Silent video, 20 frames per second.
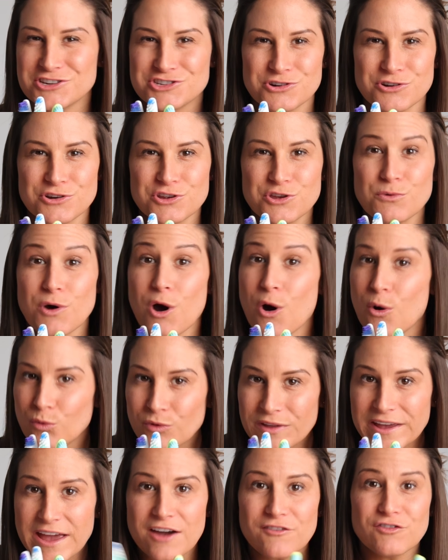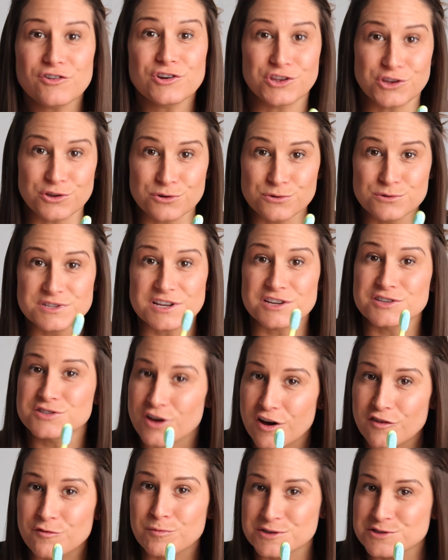sure you only ever use a
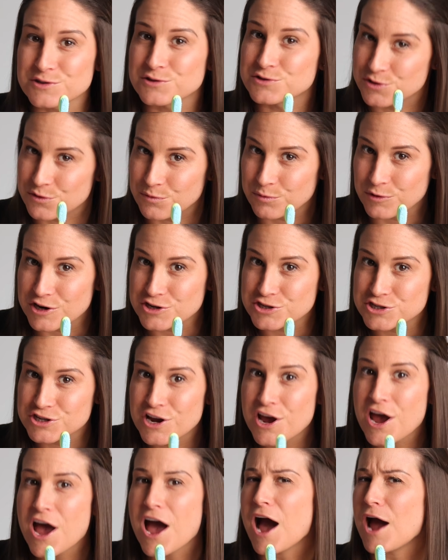soft bristle toothbrush.